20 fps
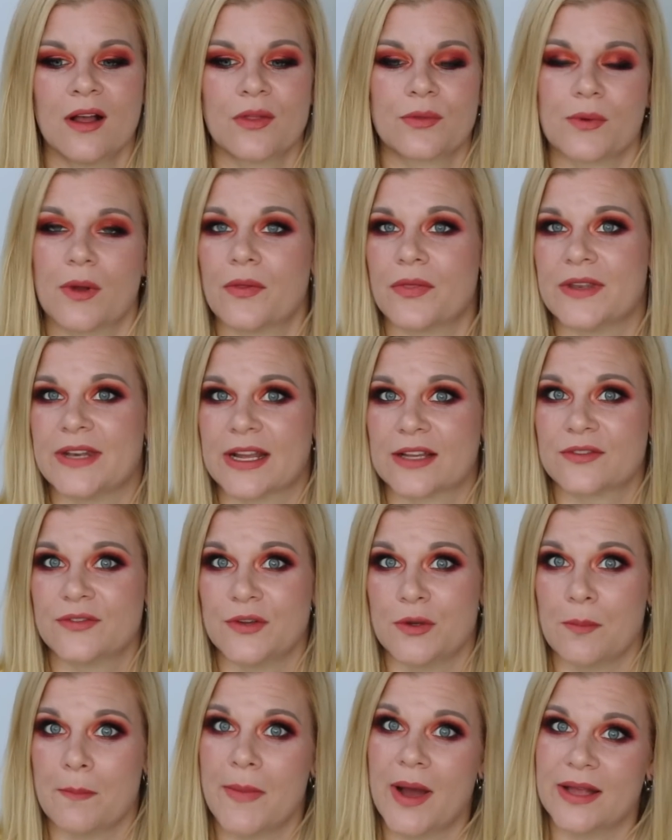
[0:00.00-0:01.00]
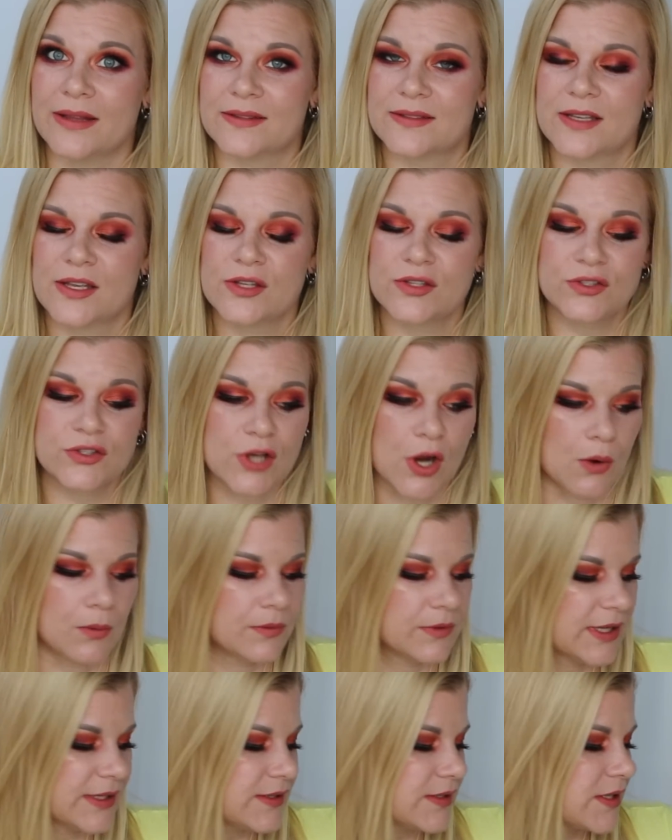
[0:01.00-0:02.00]
throughout the next few months. So
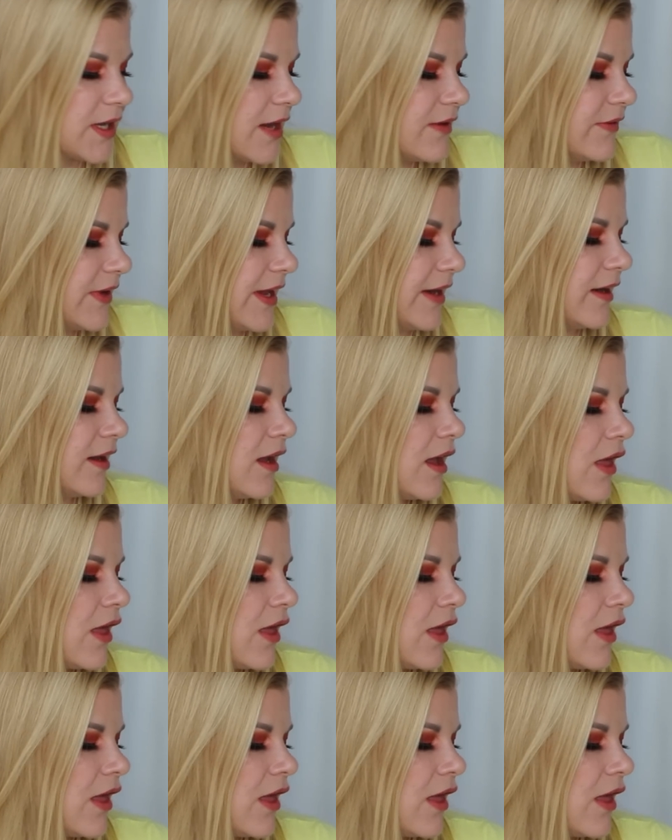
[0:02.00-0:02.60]
let's dive in.